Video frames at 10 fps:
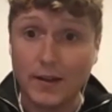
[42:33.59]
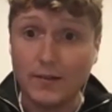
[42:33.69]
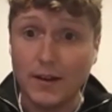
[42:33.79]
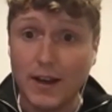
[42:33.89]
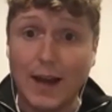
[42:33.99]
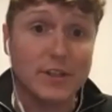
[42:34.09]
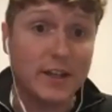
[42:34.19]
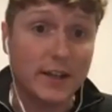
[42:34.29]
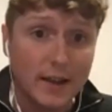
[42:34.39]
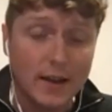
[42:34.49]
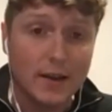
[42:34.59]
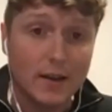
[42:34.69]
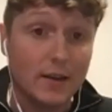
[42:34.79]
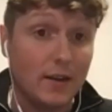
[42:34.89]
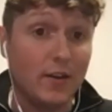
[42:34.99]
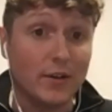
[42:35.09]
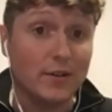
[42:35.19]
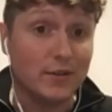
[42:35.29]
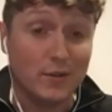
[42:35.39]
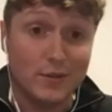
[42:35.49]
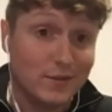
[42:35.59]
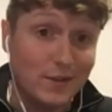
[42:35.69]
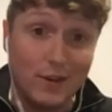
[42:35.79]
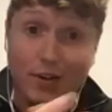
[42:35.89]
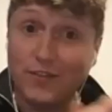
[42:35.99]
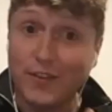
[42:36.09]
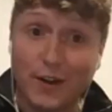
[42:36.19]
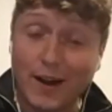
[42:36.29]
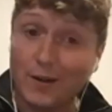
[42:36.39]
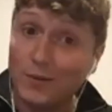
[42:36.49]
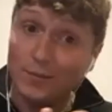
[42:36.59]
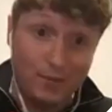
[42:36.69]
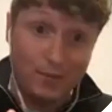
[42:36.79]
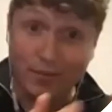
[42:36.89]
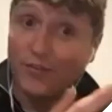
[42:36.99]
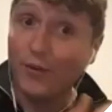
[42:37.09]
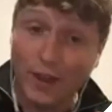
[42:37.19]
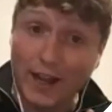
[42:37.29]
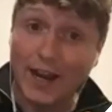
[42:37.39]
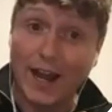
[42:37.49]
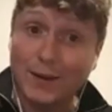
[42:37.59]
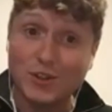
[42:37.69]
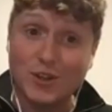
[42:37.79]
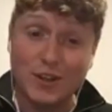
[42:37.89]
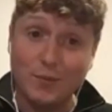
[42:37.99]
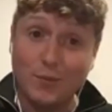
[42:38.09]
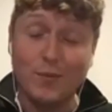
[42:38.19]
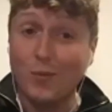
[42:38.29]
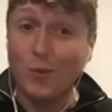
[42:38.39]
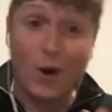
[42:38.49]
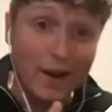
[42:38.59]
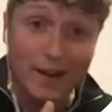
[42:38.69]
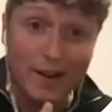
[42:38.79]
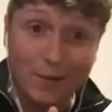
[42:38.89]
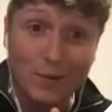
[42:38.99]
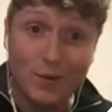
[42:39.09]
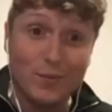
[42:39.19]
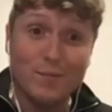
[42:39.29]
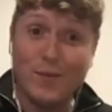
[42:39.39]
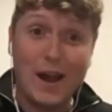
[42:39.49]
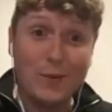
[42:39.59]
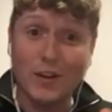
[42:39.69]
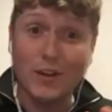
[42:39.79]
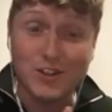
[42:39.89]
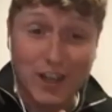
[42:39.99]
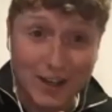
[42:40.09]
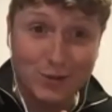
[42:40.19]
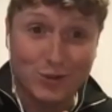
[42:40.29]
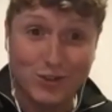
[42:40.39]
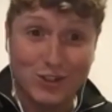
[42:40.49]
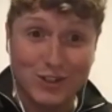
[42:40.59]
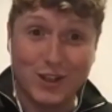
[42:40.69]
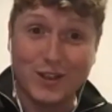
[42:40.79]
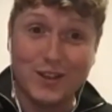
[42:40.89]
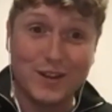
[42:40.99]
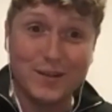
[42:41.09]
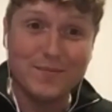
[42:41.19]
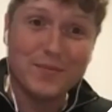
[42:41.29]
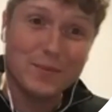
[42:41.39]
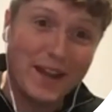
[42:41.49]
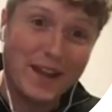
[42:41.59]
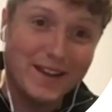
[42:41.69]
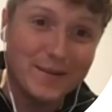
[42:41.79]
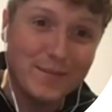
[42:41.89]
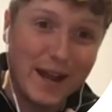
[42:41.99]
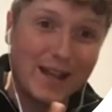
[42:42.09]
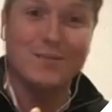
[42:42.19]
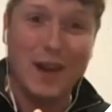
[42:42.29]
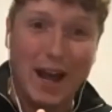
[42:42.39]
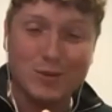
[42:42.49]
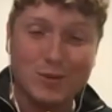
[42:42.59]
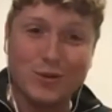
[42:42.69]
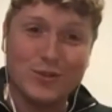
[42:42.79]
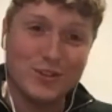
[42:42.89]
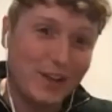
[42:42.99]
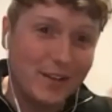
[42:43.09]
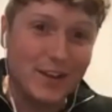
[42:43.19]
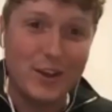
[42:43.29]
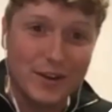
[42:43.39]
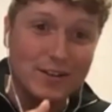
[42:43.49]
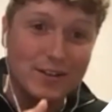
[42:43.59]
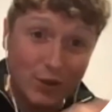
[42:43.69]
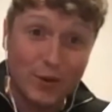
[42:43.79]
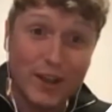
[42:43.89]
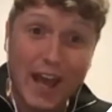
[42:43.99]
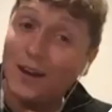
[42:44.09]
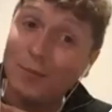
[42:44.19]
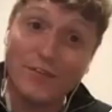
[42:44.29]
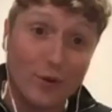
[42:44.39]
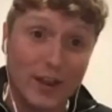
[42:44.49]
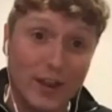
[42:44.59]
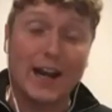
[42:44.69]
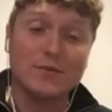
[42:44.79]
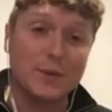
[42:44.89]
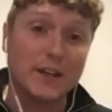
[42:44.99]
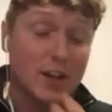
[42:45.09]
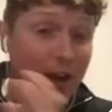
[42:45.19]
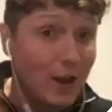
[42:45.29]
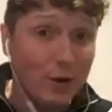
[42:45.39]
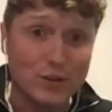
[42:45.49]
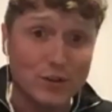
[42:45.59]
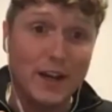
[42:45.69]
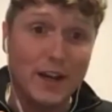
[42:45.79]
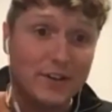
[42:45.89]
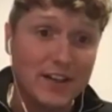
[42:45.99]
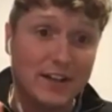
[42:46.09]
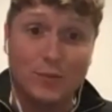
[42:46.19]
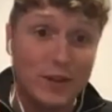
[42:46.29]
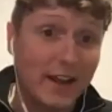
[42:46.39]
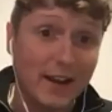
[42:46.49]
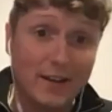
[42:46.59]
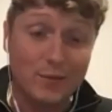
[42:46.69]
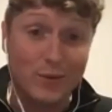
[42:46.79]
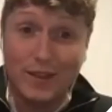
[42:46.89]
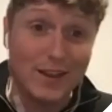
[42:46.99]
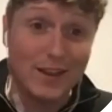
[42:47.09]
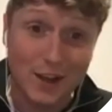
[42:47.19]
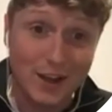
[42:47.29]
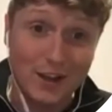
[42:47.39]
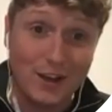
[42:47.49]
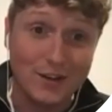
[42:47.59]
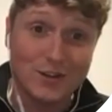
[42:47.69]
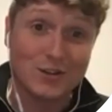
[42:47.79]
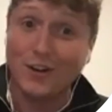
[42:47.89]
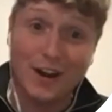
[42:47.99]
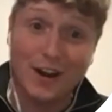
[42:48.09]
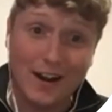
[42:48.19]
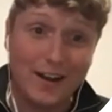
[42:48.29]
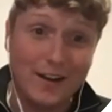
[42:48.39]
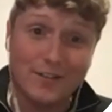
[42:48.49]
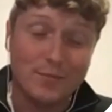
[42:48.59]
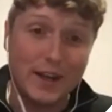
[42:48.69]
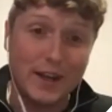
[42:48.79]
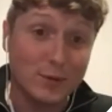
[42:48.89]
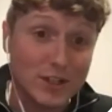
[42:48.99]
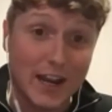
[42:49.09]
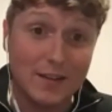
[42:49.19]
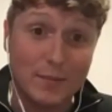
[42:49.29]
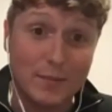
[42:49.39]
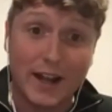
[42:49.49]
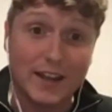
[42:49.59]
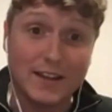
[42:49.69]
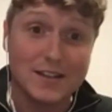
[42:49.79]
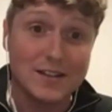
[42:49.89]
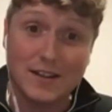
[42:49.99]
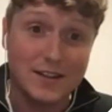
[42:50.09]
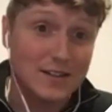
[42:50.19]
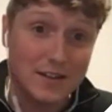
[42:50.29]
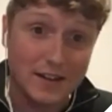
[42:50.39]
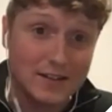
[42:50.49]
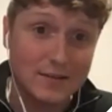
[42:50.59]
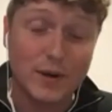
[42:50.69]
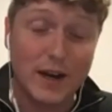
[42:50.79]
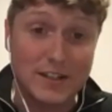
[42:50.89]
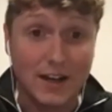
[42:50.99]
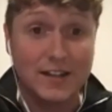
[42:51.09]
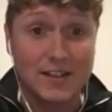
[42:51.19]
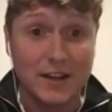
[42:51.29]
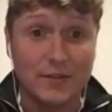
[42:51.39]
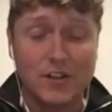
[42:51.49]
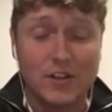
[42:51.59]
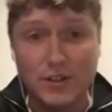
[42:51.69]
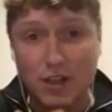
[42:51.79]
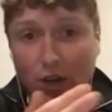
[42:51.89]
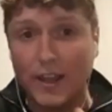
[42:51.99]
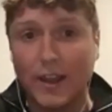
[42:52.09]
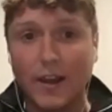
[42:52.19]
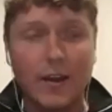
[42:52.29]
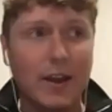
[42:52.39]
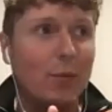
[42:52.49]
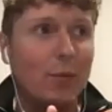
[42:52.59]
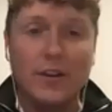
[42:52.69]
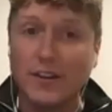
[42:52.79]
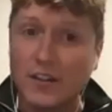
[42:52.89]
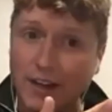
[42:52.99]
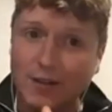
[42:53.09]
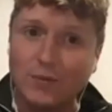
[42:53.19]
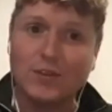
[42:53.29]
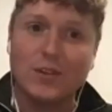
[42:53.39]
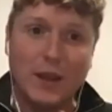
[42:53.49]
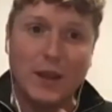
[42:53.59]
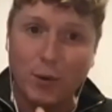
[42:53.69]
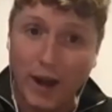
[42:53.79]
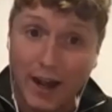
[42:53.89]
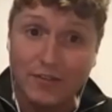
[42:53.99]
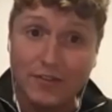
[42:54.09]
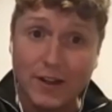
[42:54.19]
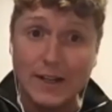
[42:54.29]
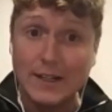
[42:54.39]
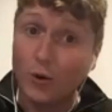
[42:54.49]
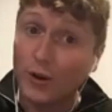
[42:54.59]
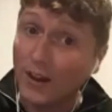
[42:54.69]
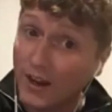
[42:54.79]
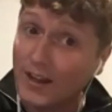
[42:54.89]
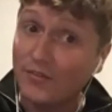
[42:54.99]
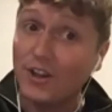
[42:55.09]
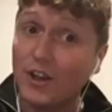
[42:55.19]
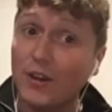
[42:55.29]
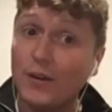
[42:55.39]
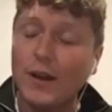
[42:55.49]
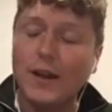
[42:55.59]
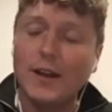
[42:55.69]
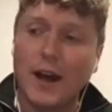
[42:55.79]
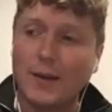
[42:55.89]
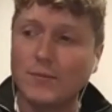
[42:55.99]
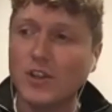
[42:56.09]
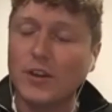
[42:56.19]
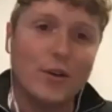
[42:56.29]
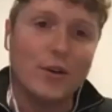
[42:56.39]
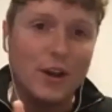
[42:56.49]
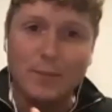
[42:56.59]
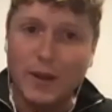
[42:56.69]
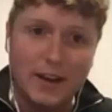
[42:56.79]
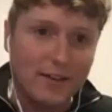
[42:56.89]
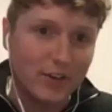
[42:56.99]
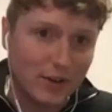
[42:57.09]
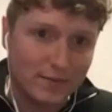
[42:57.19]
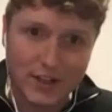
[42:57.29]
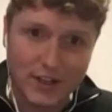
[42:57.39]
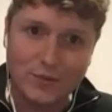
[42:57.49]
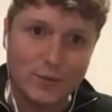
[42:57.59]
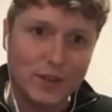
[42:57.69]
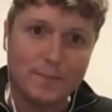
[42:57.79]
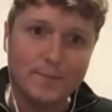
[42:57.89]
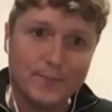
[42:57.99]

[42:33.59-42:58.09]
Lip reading: lapsing, you've got to figure out before they lapse, what are the signals that may make them lapse, or, that you can get in before they lapse, because ultimately retention, when a user's gone, the likelihood of being able to get them back is practically zero. So it's looking at, okay, what are the signals that people have or are giving you, so you can come in and have a conversation with them.